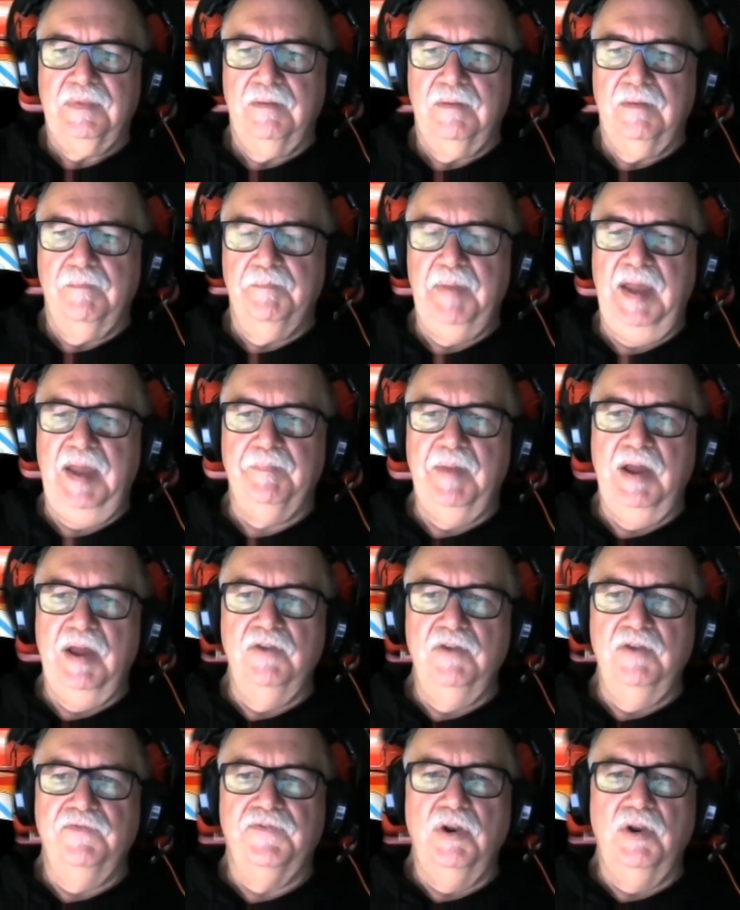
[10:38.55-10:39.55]

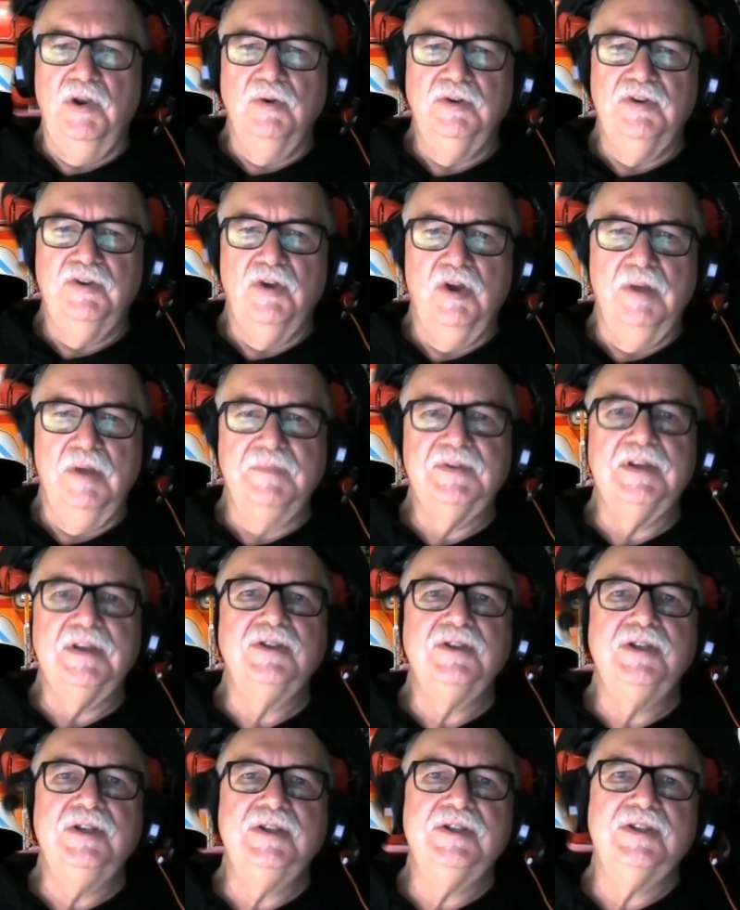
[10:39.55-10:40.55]
backbone for a long time, so
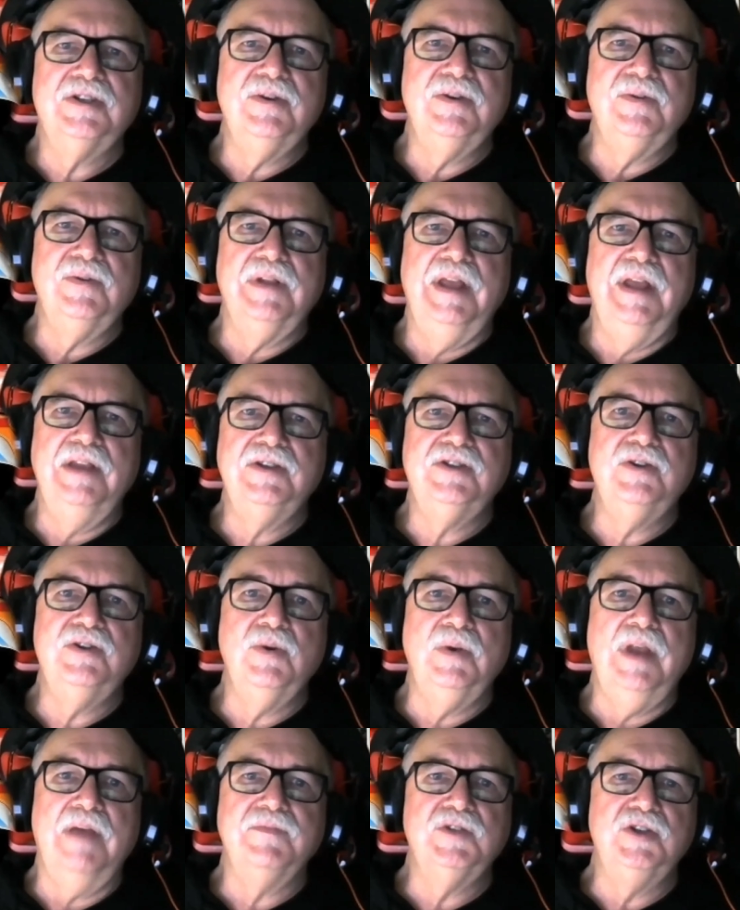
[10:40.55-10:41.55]
she's still and
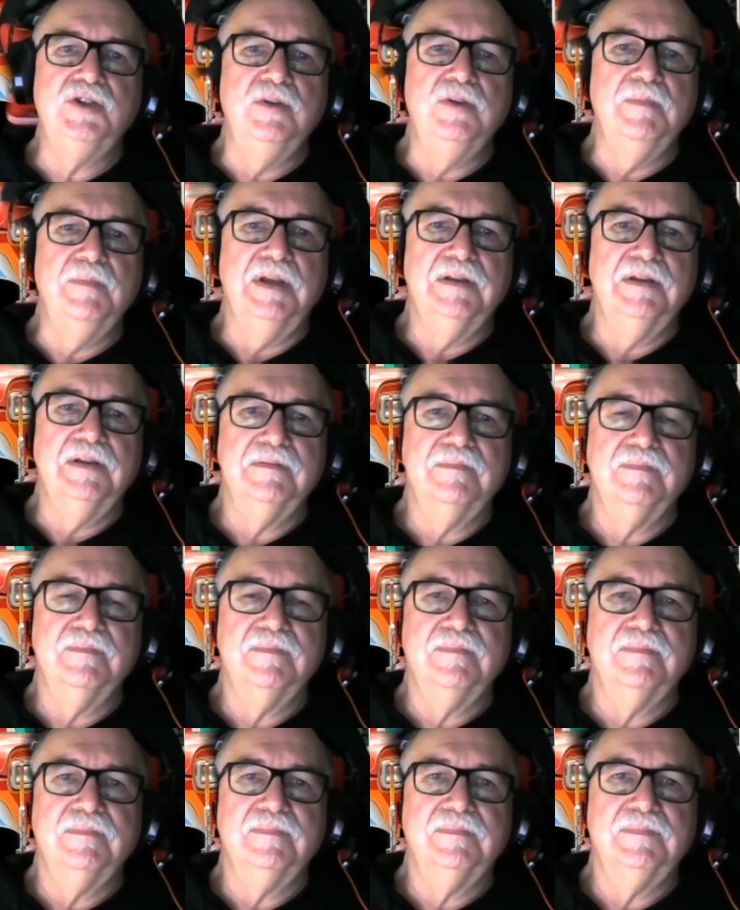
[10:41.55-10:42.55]
still loves Joomla,
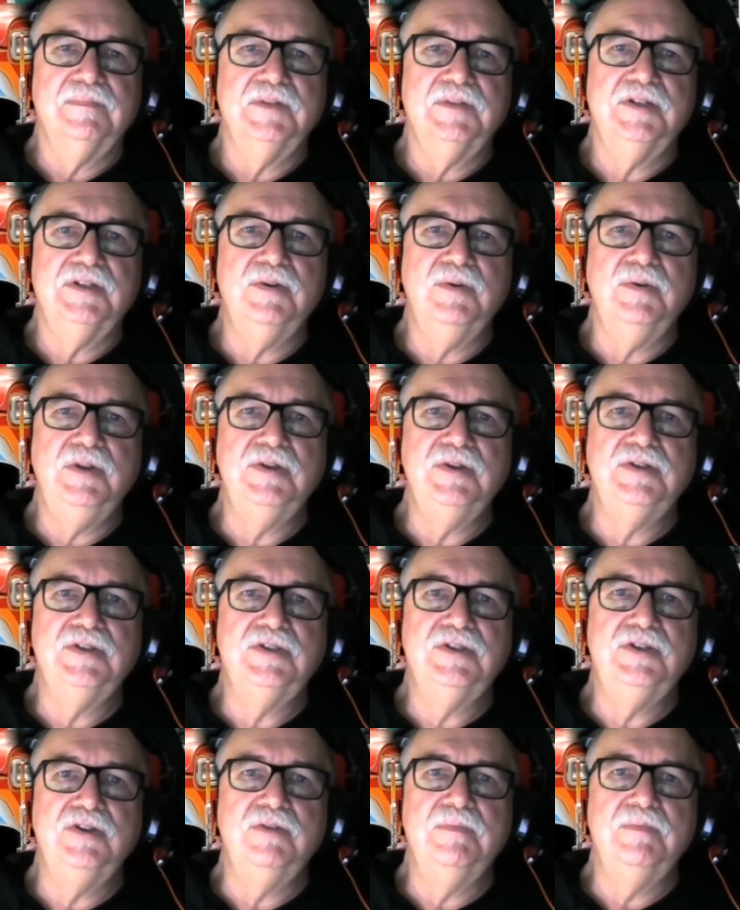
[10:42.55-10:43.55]
and hmm. still
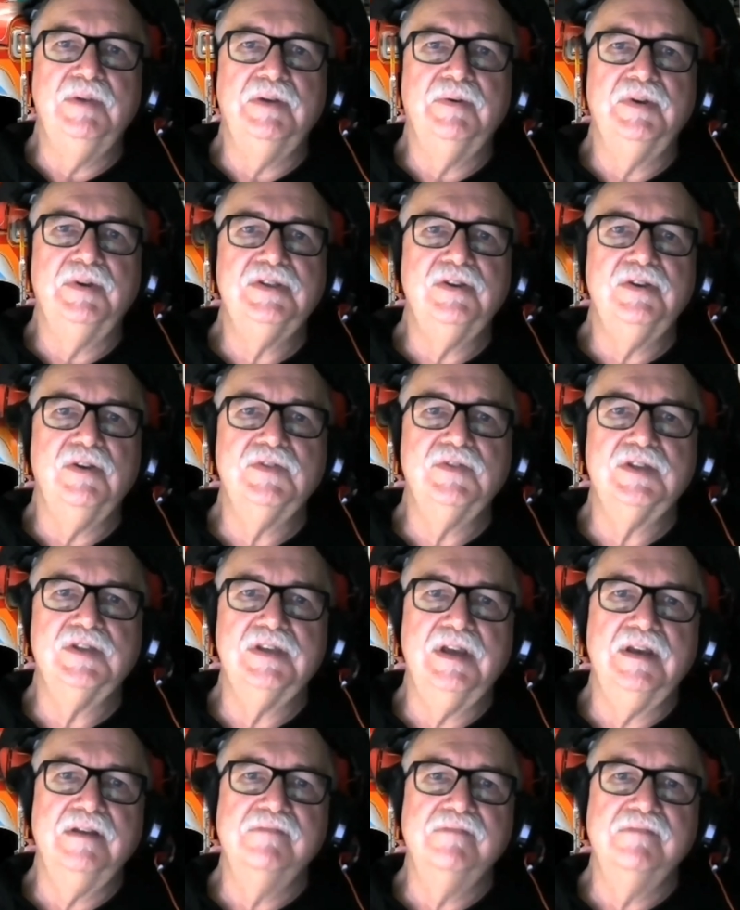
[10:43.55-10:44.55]
uses Joomla herself. So,